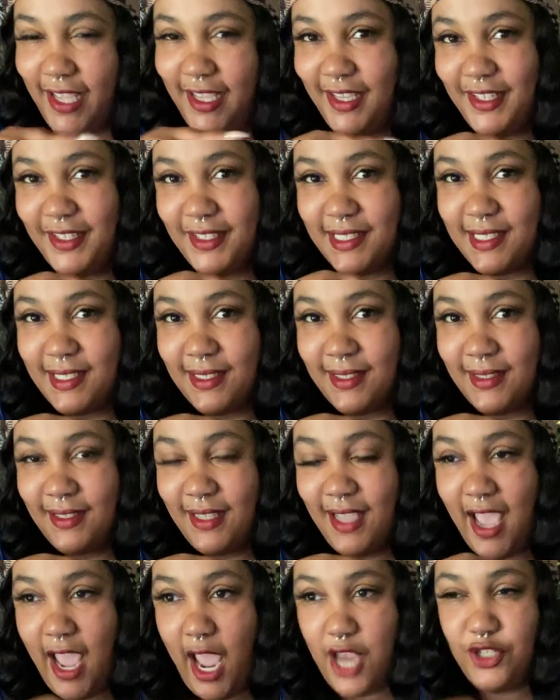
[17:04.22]
it
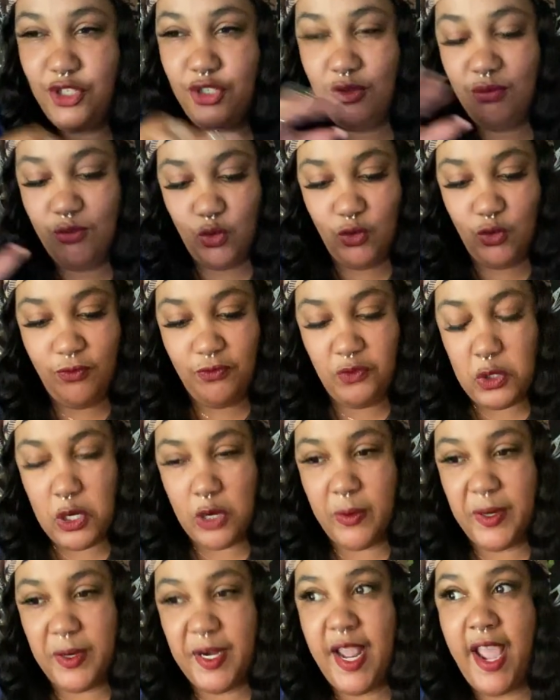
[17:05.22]
as you move
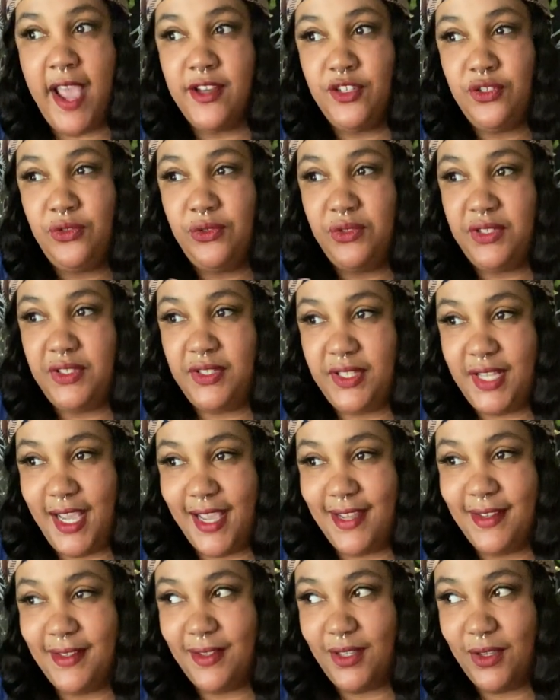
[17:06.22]
forward, as you
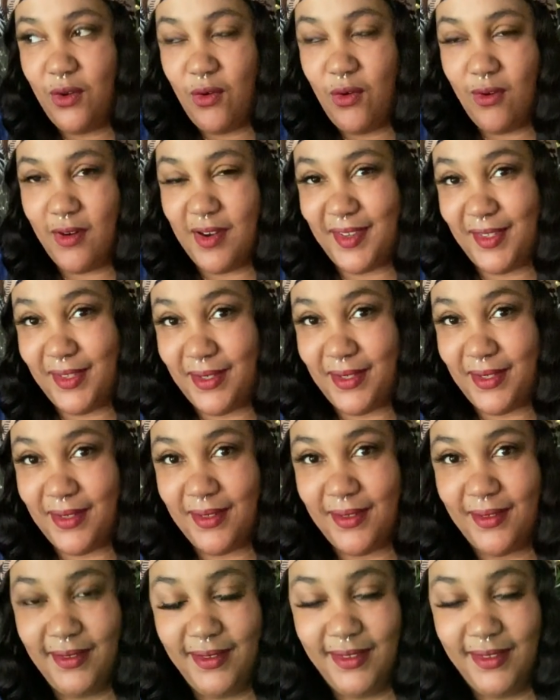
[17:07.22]
set the course?